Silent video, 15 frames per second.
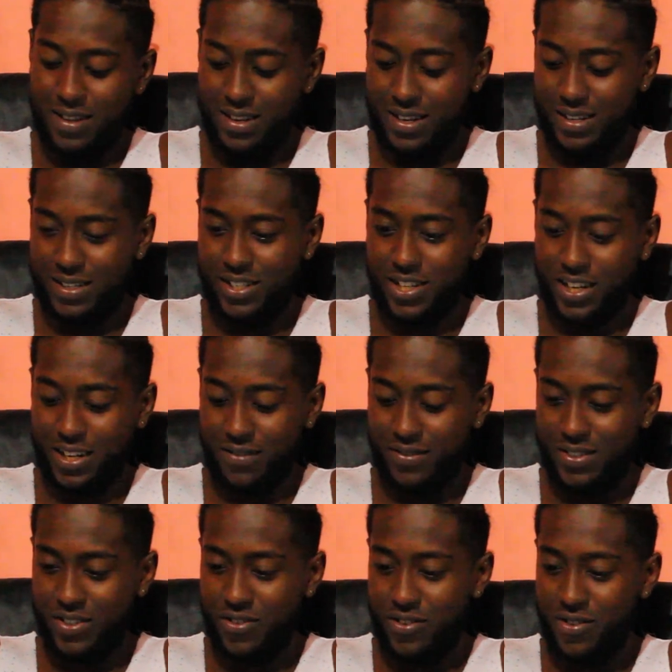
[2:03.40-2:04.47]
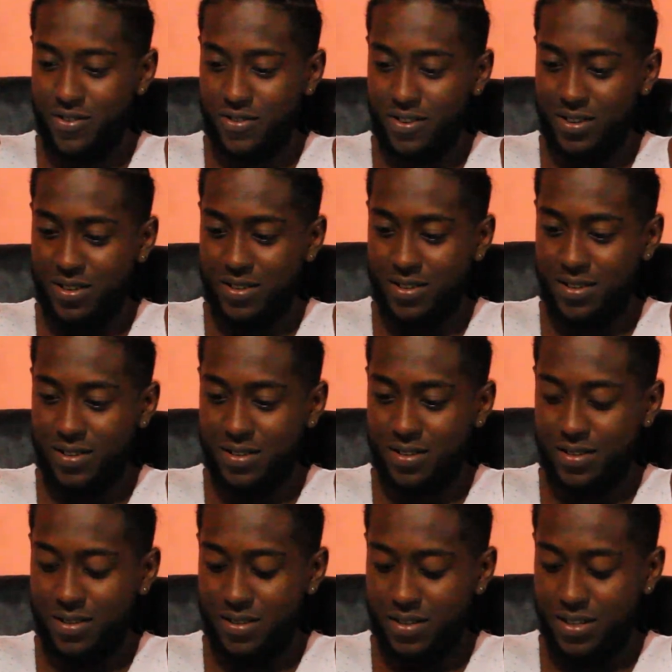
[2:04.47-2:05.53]
Let's check if it's screen recording.
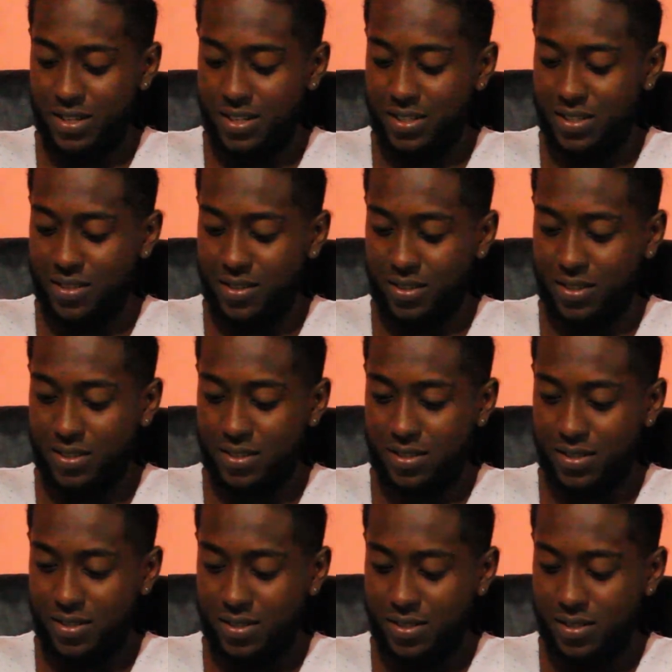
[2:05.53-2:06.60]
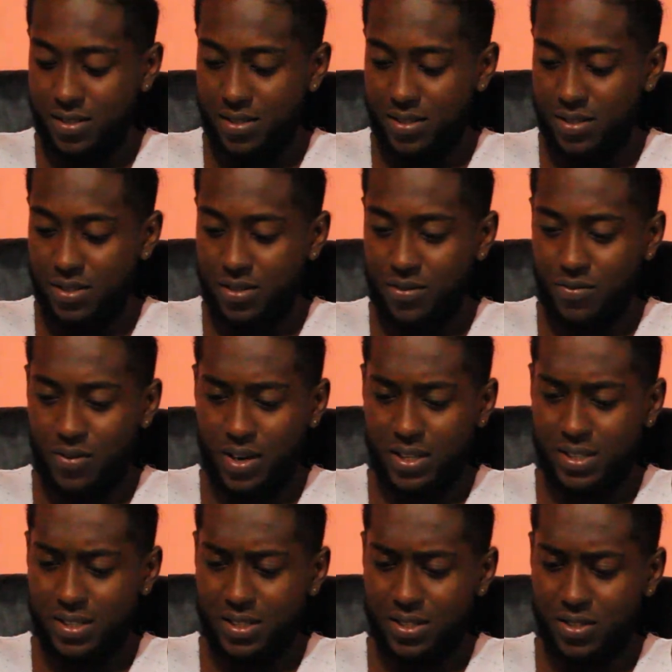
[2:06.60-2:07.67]
It is not. Why
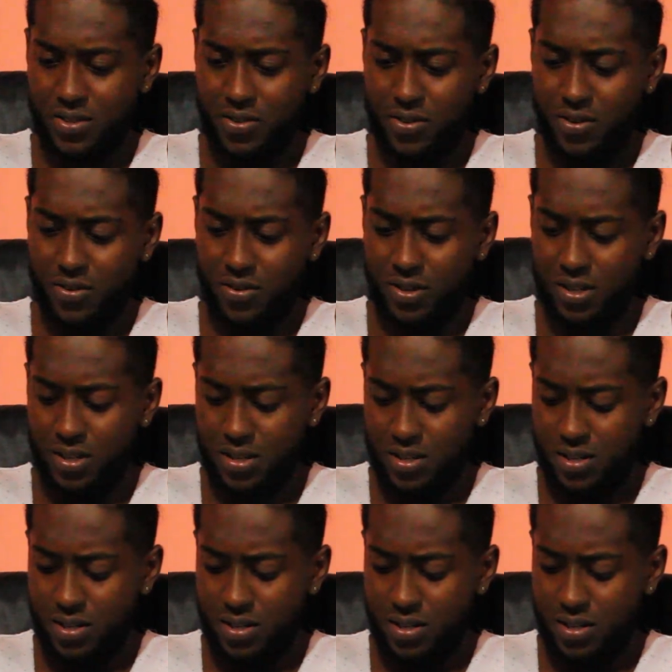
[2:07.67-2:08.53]
isn't it screen recording?